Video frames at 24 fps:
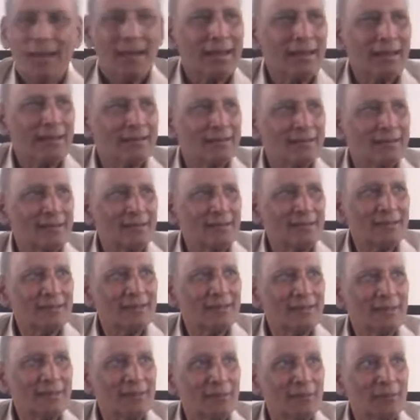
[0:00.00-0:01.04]
As he
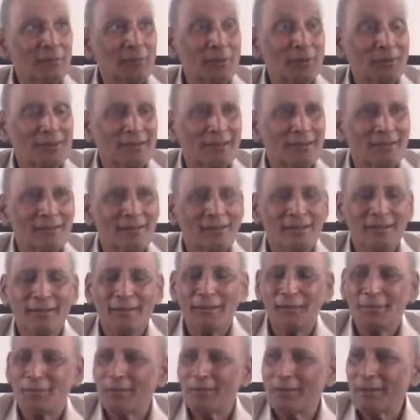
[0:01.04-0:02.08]
says, Patanjali
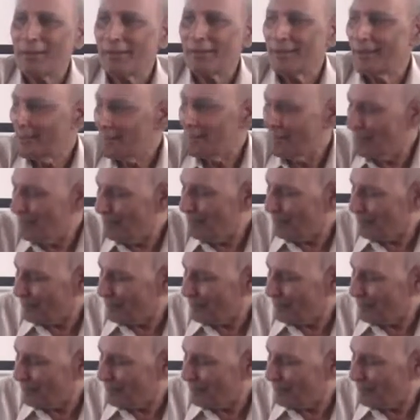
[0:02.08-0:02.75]
is very,